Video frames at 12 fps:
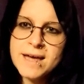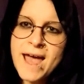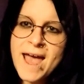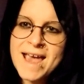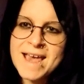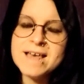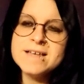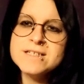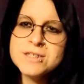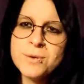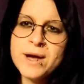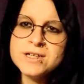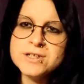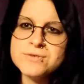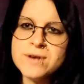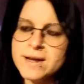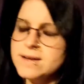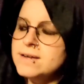hey, so I
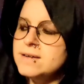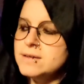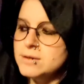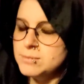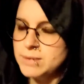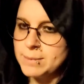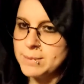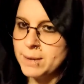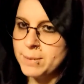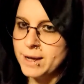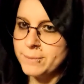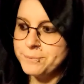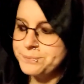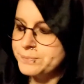just read blah, blah, blah.